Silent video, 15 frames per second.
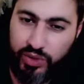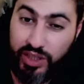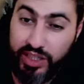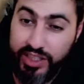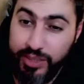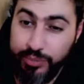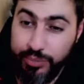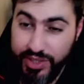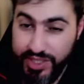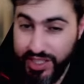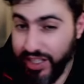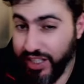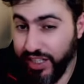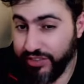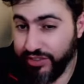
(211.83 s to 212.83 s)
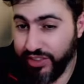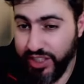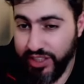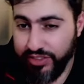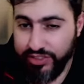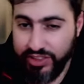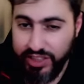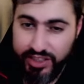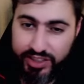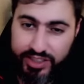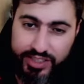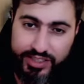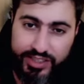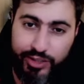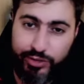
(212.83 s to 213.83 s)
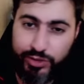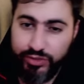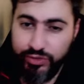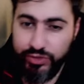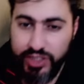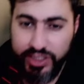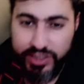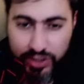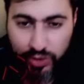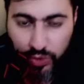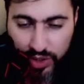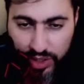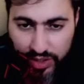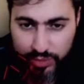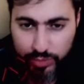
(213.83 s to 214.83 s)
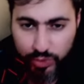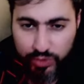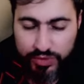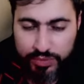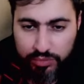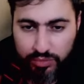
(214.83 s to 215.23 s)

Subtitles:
like a better IV Feraligatr, I would have gotten to another move.